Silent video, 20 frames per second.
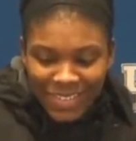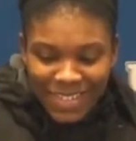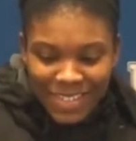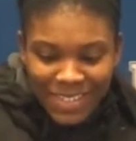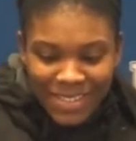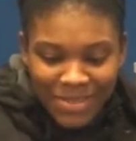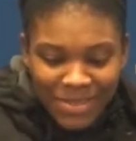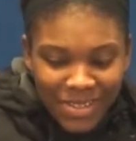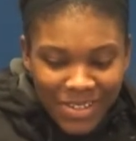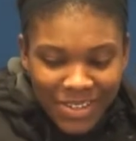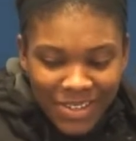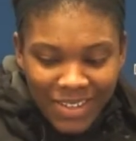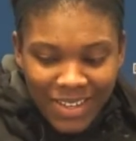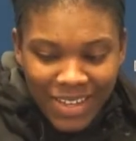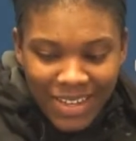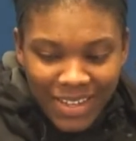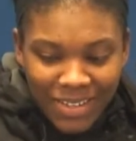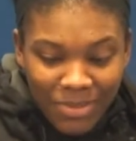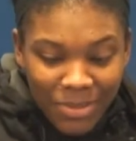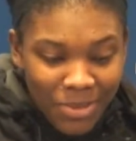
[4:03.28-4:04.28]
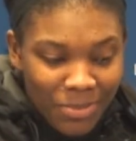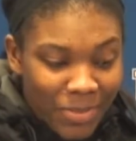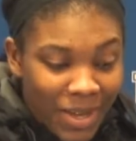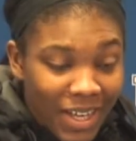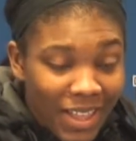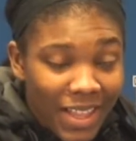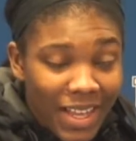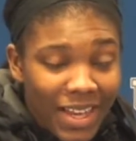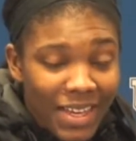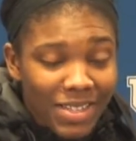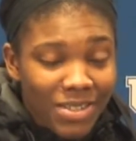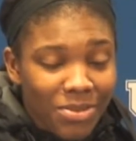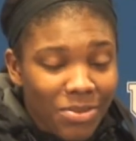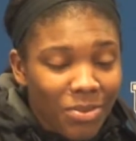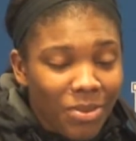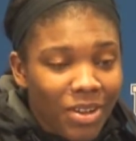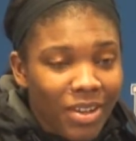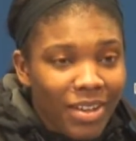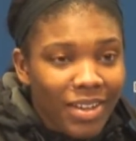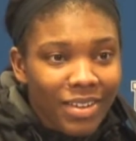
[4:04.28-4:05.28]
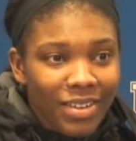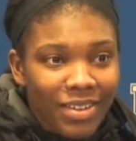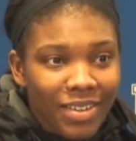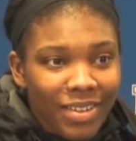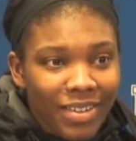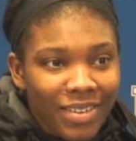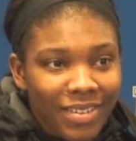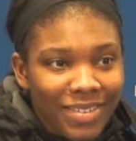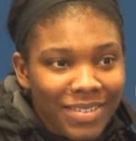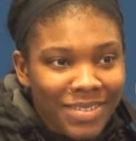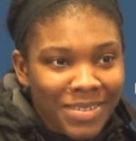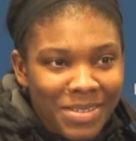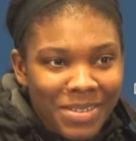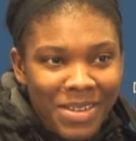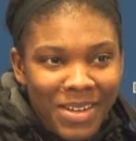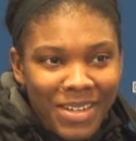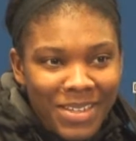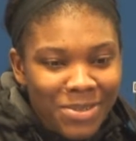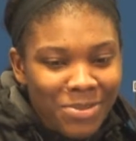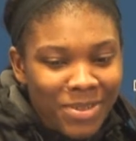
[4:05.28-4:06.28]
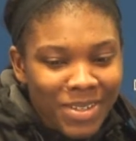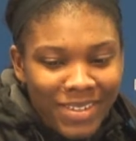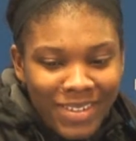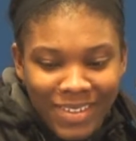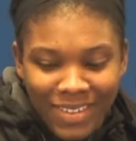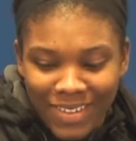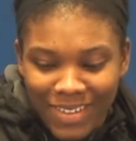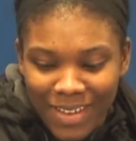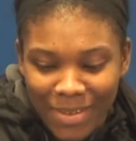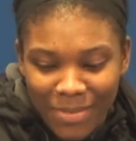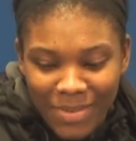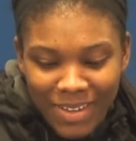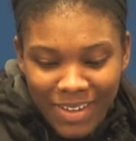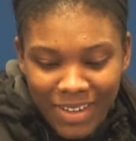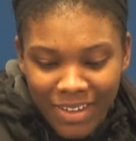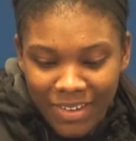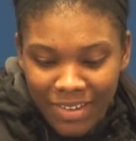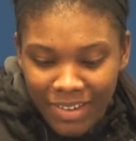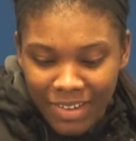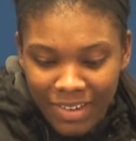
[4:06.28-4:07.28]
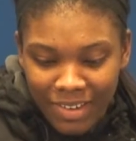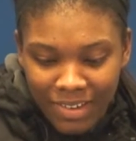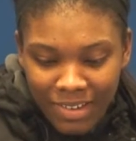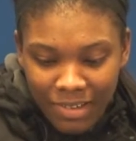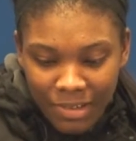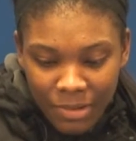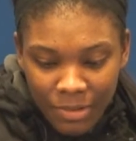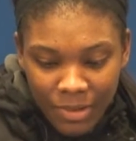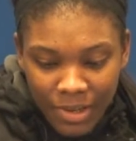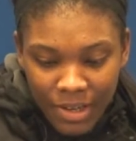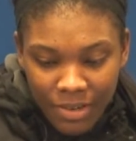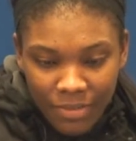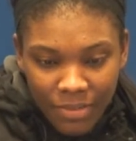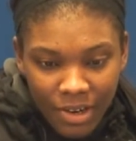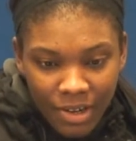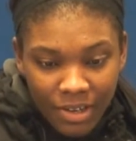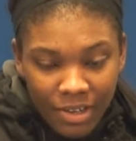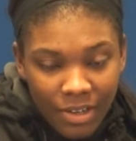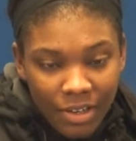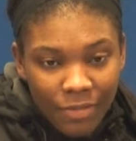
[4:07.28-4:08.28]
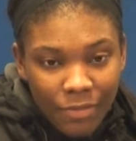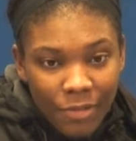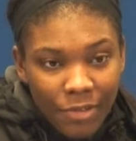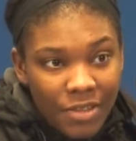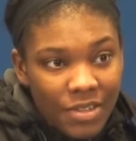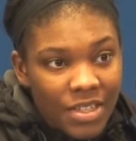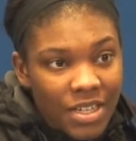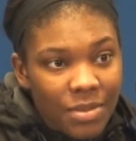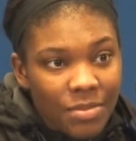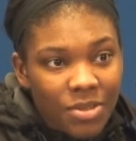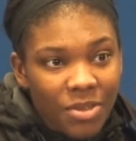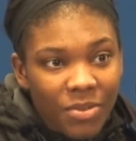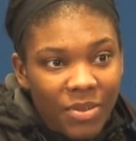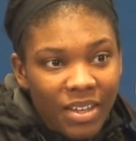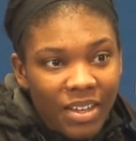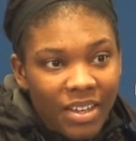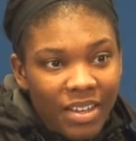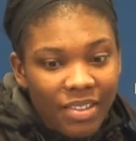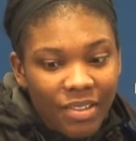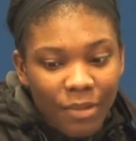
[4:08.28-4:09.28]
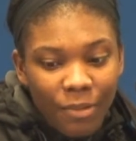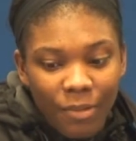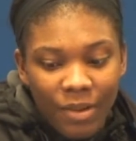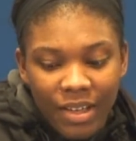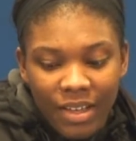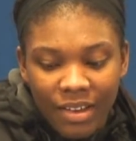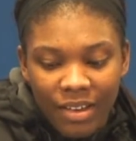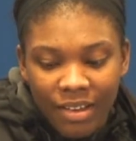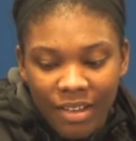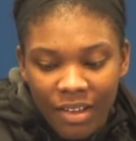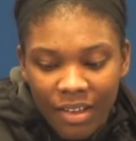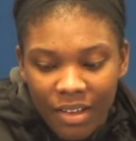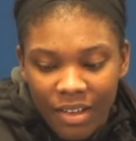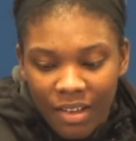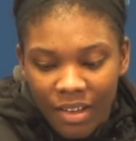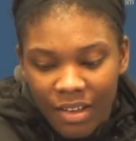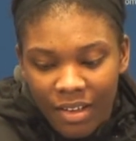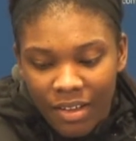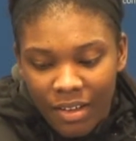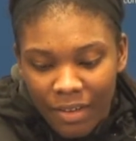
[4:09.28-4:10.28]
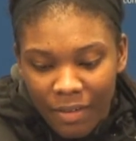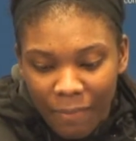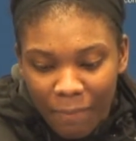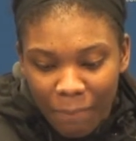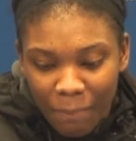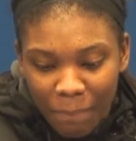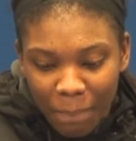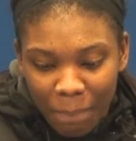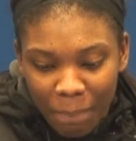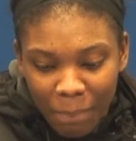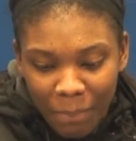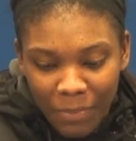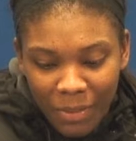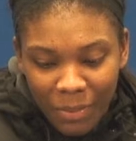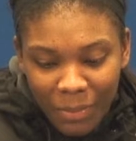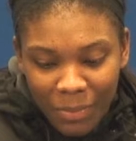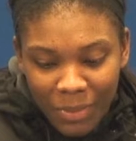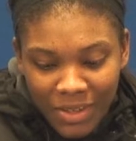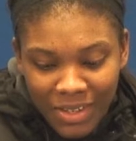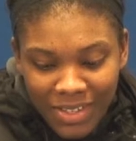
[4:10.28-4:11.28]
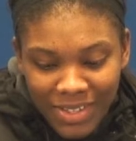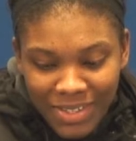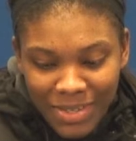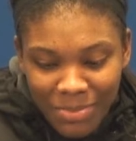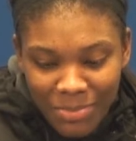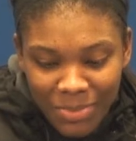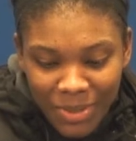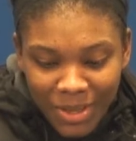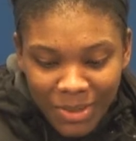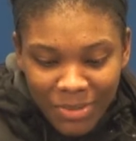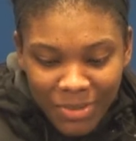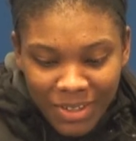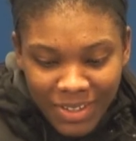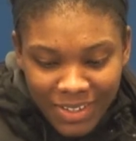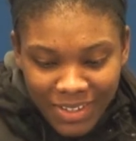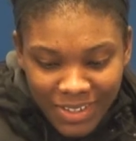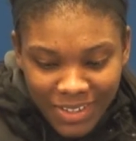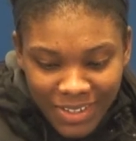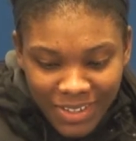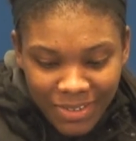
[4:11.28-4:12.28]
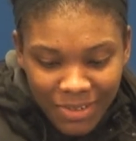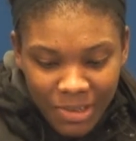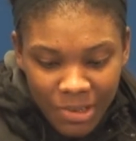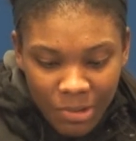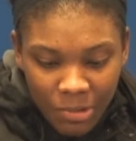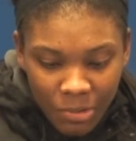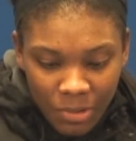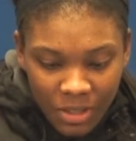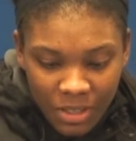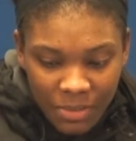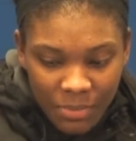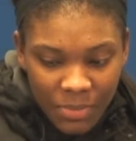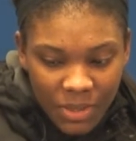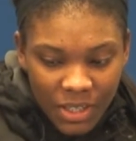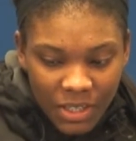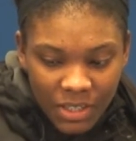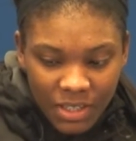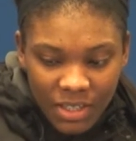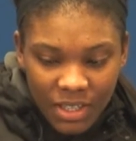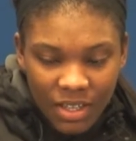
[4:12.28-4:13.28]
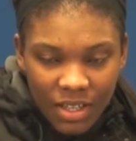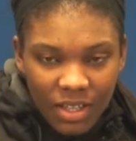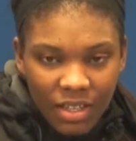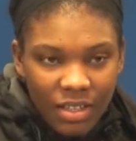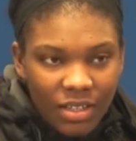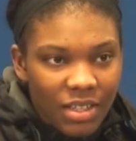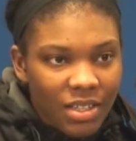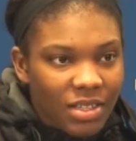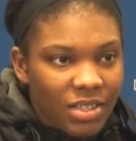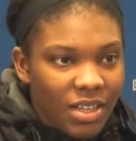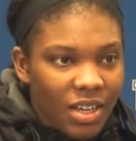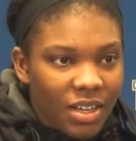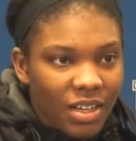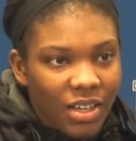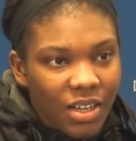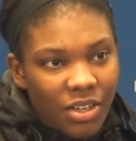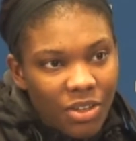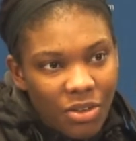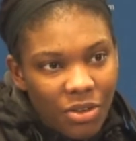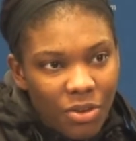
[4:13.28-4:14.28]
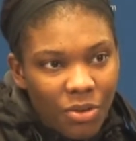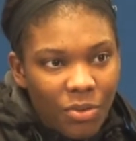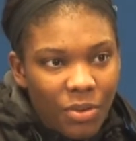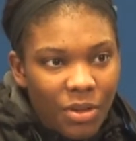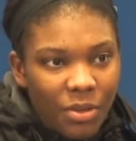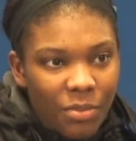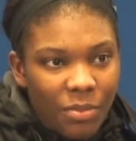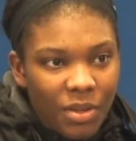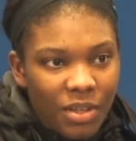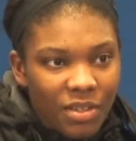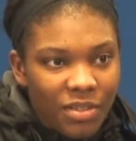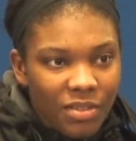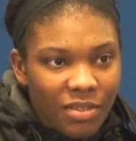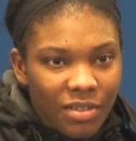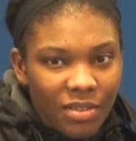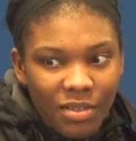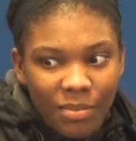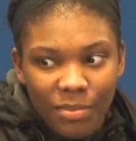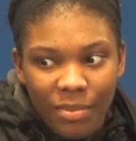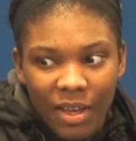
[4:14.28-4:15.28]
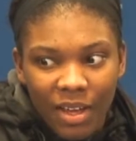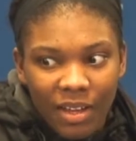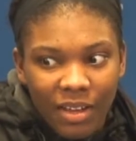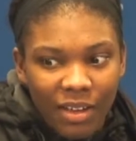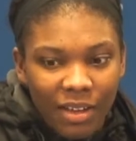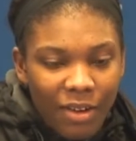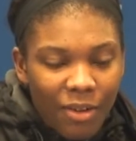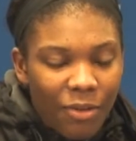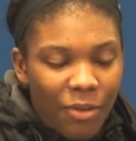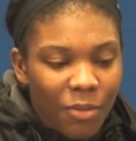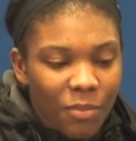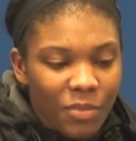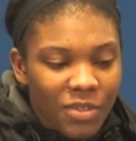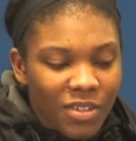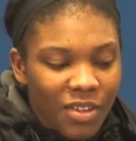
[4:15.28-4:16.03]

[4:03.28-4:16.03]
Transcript: Since it was my last one, you know, I just wanted to come in here and do whatever I could for the team so we can get the win. But it's a big one. You know what it means to Kentucky, and you know what it means back at home.